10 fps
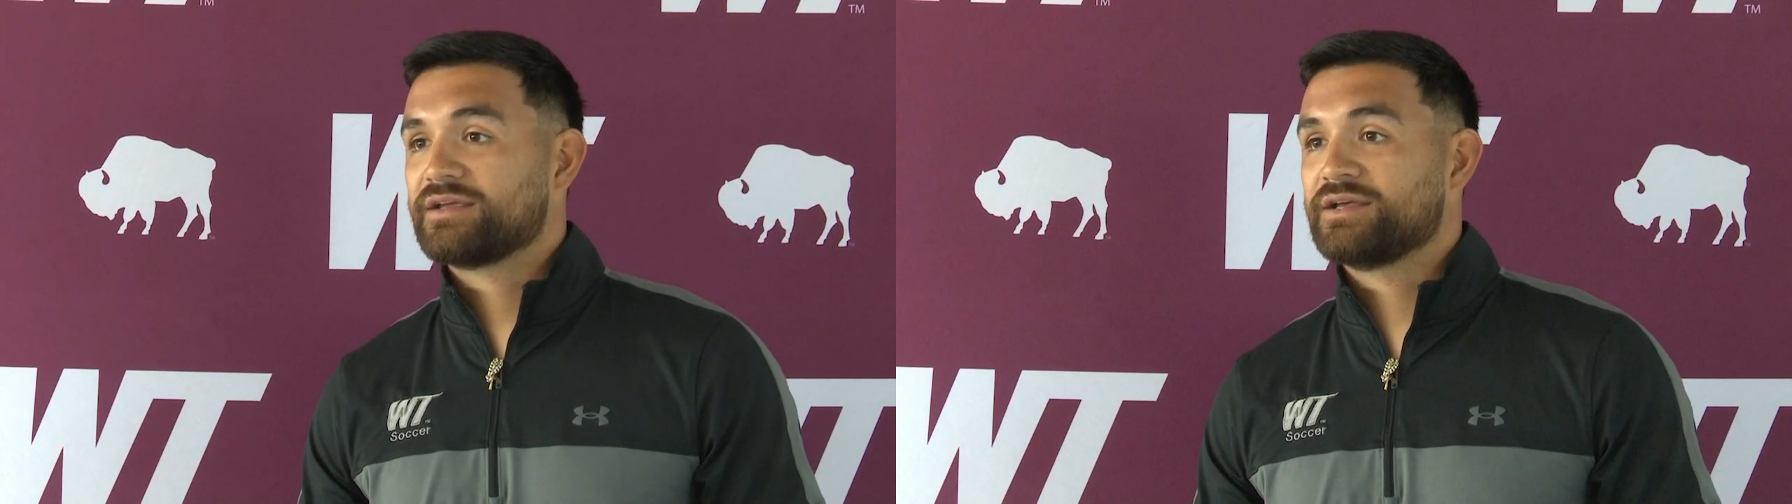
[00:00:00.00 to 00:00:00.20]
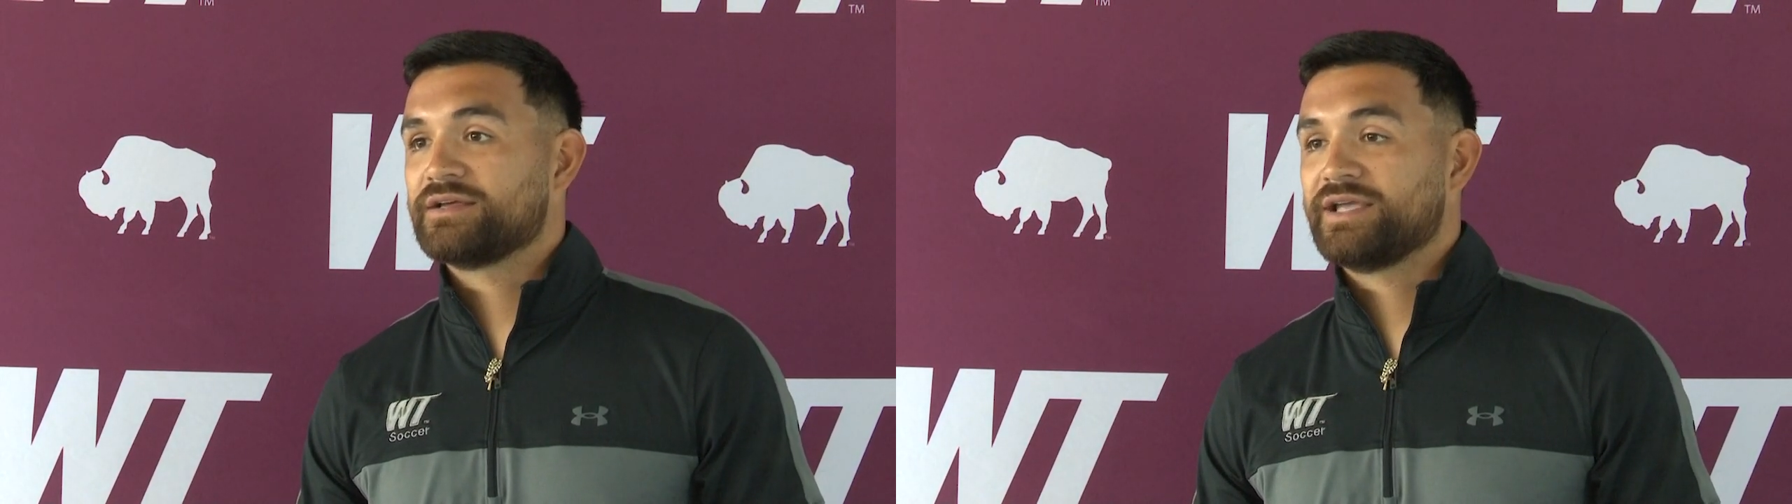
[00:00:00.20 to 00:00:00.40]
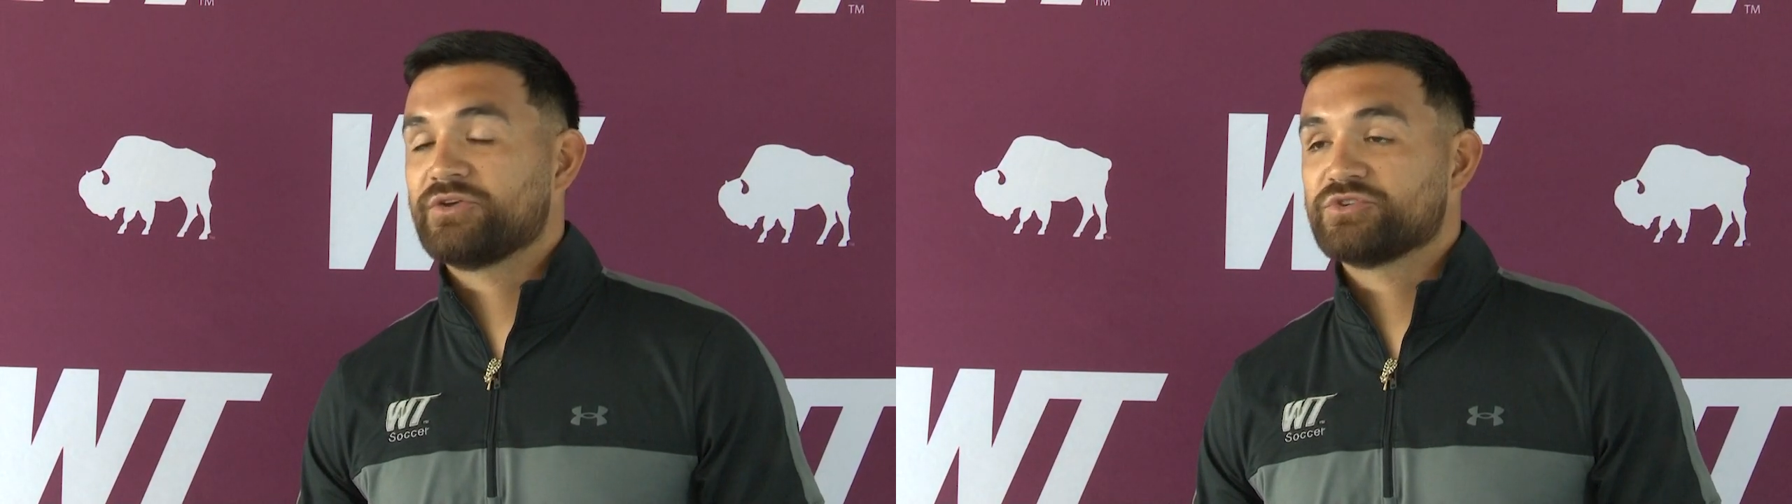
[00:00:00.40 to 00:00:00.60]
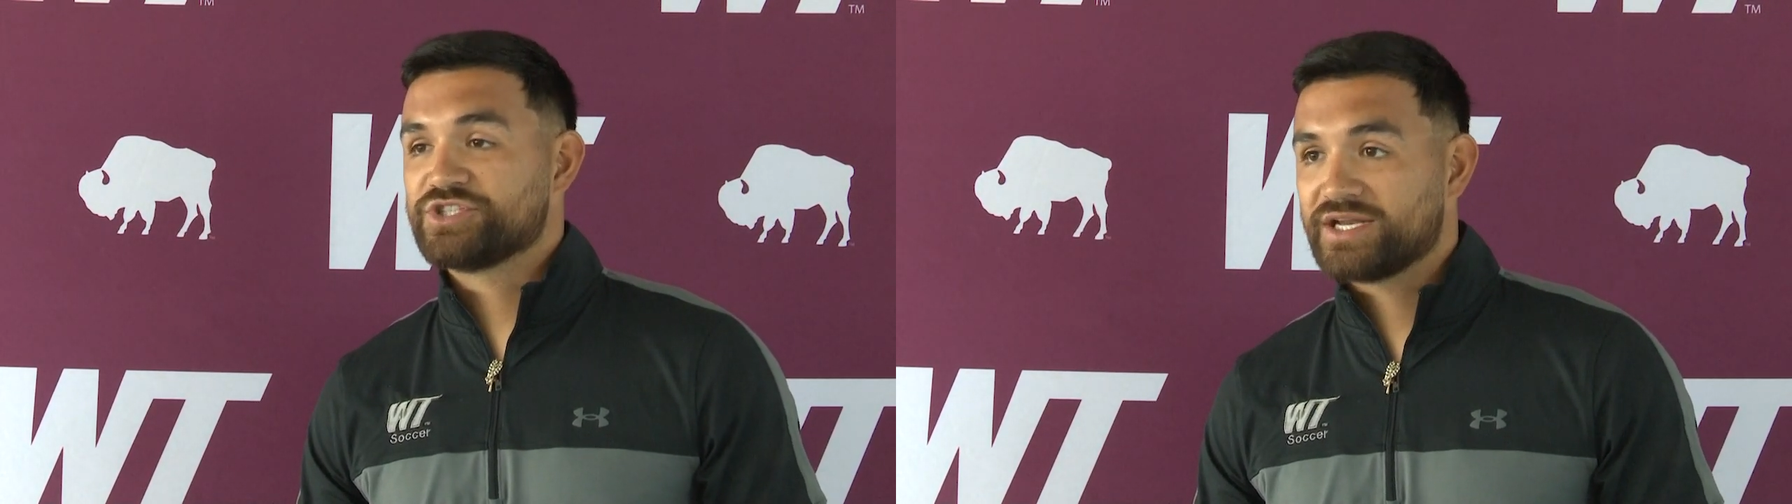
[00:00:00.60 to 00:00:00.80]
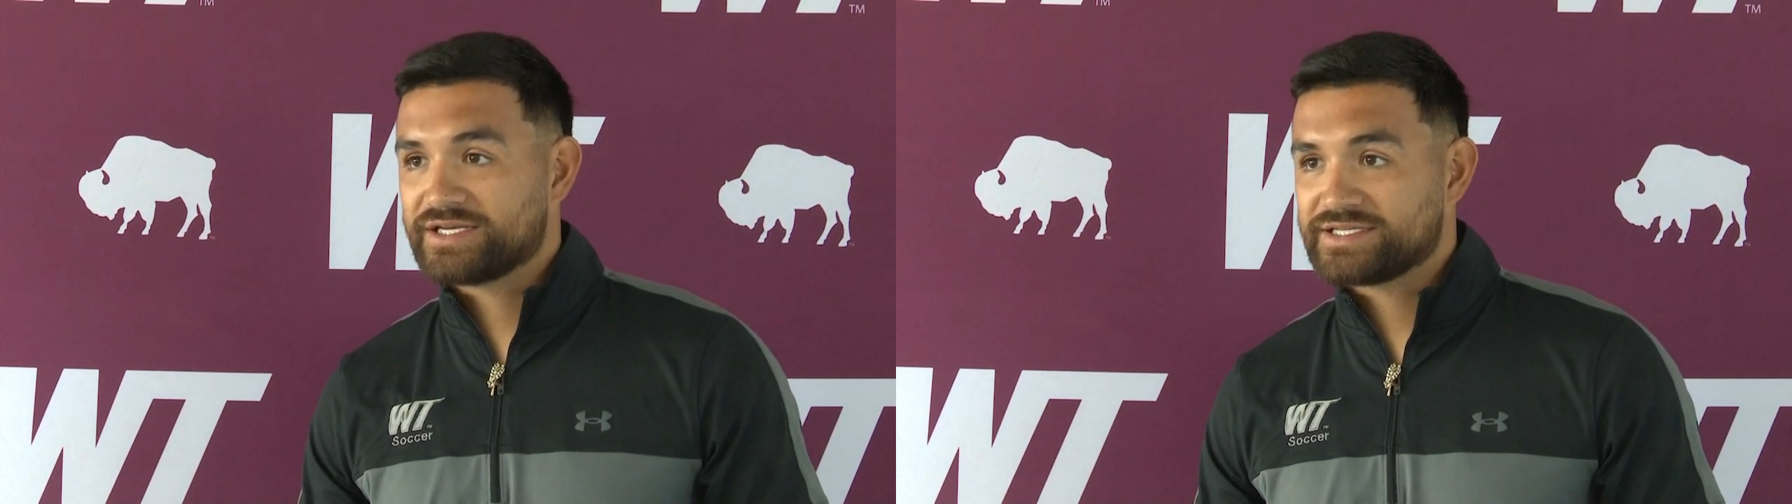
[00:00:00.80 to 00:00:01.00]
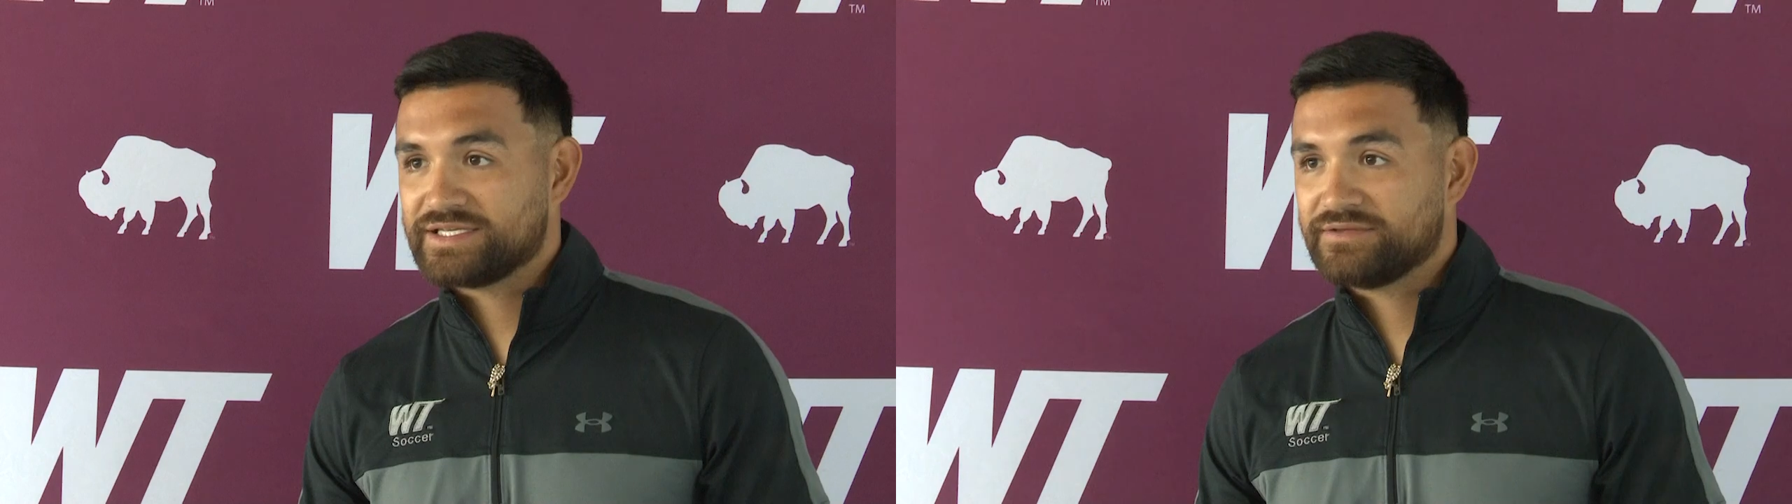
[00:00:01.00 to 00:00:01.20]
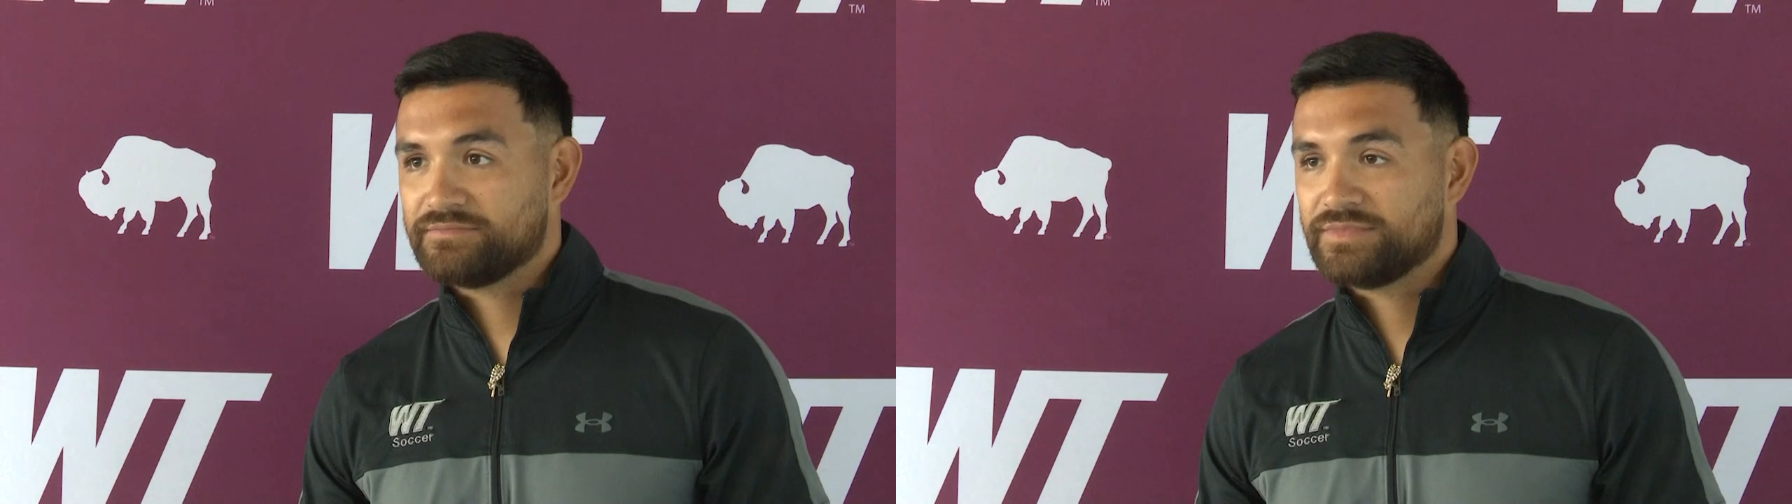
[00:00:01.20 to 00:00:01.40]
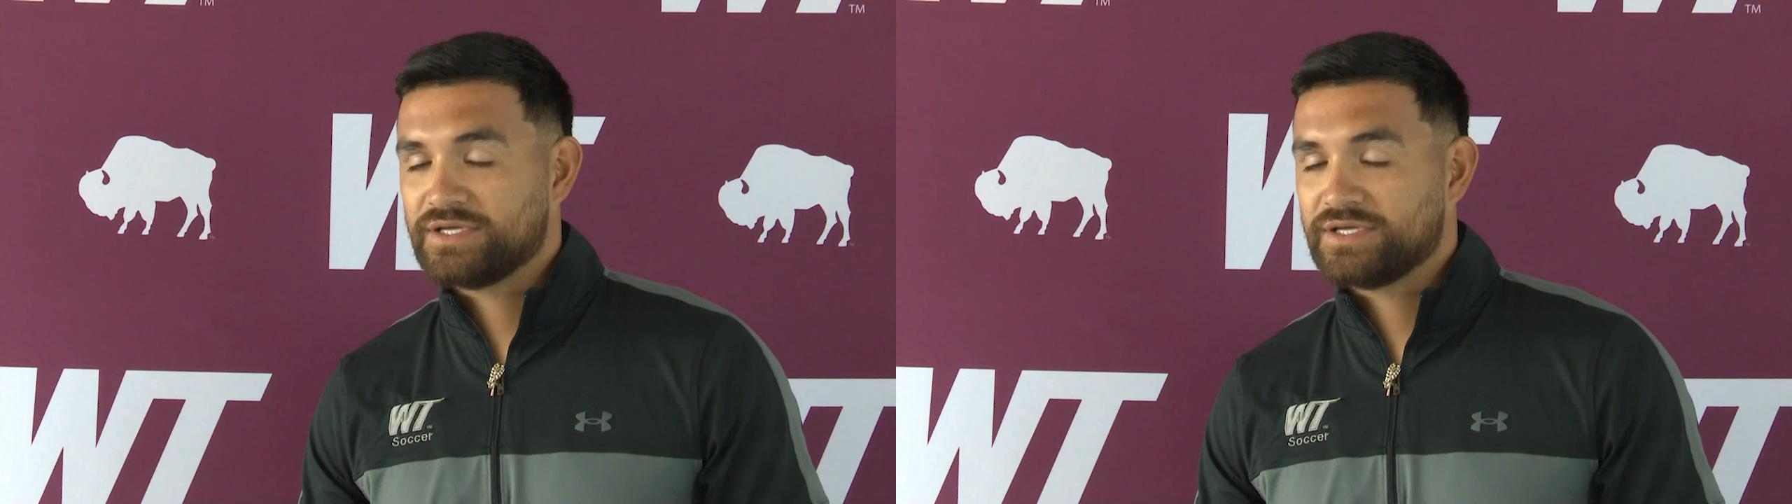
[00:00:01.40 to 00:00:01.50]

uh, energetic team.